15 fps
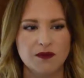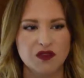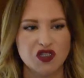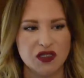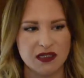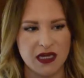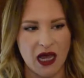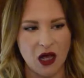
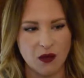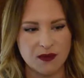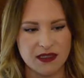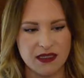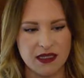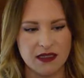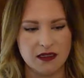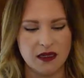just helps
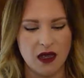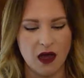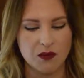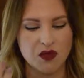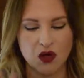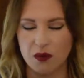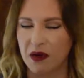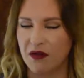it
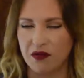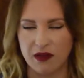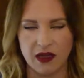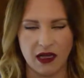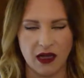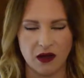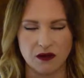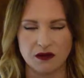absorb
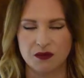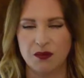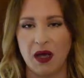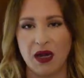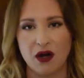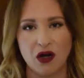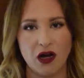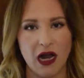everything else
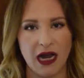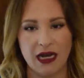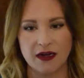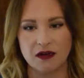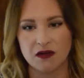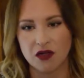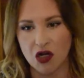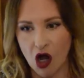better
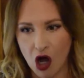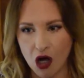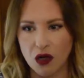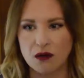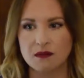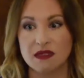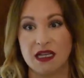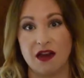and
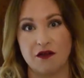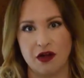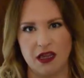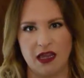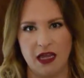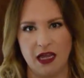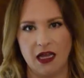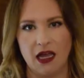calms
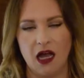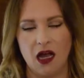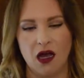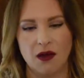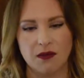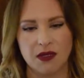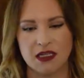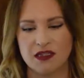everything,
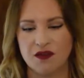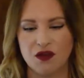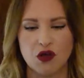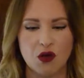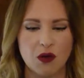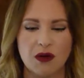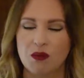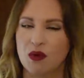because if you
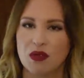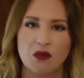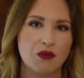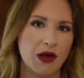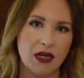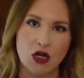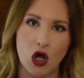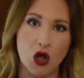go in with a
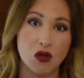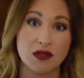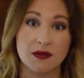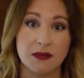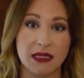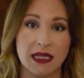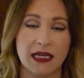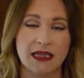retinol or
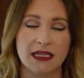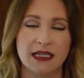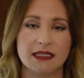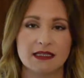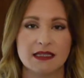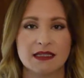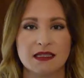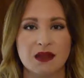something like
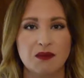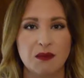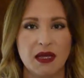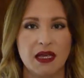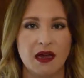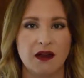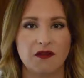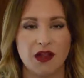this can be
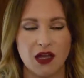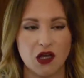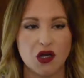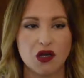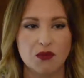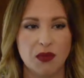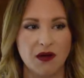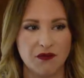kind of like a
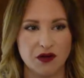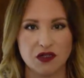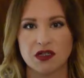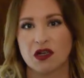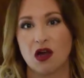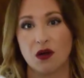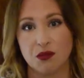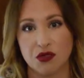good buffer to
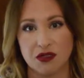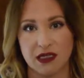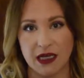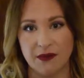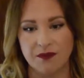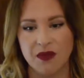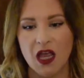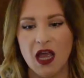calm your
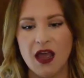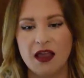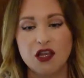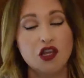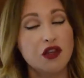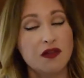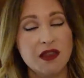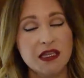skin.
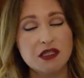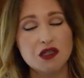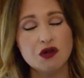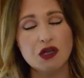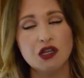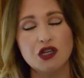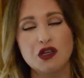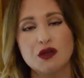This you
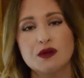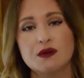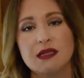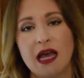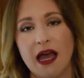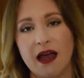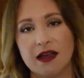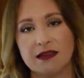could use
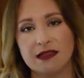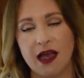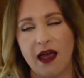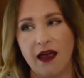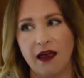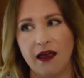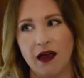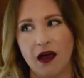as
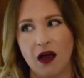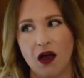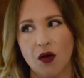a